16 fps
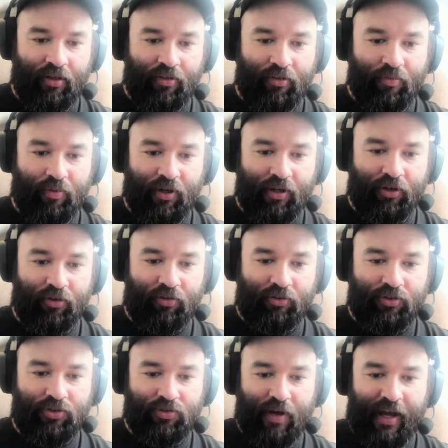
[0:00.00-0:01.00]
So we're going to
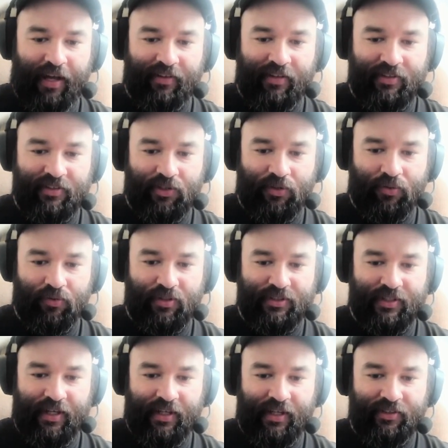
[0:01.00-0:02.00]
drag these
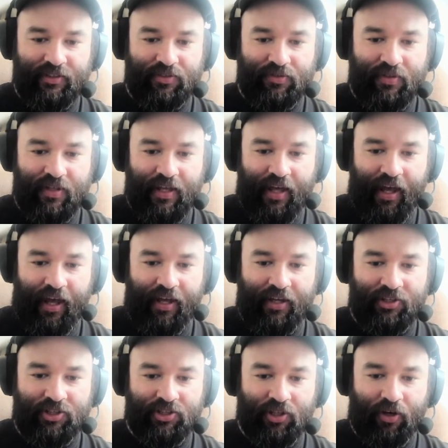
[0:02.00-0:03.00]
corners into the
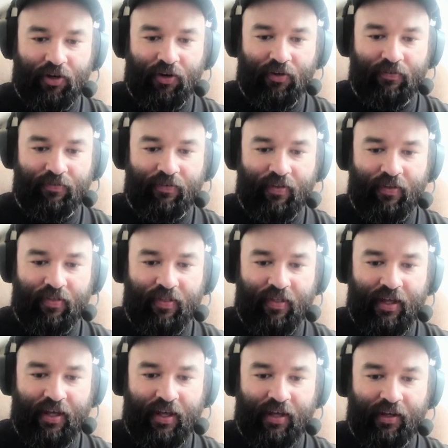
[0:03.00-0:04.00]
edge of
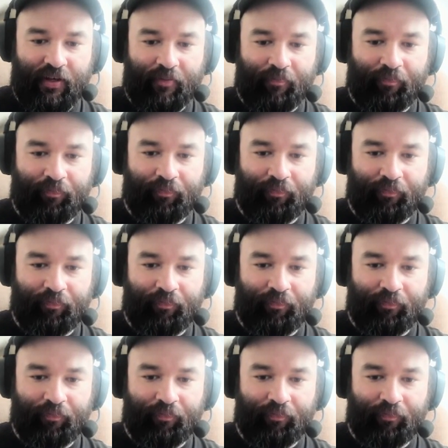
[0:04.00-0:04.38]
the